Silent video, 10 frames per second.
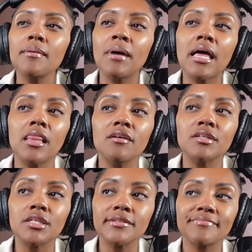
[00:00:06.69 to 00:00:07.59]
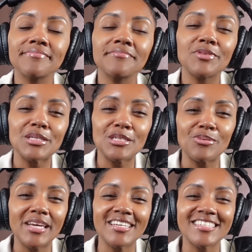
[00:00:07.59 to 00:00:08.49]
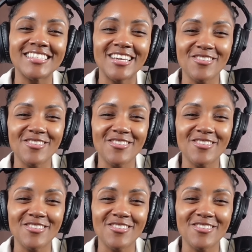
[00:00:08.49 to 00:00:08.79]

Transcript: My Lover. Let's see what he has to say.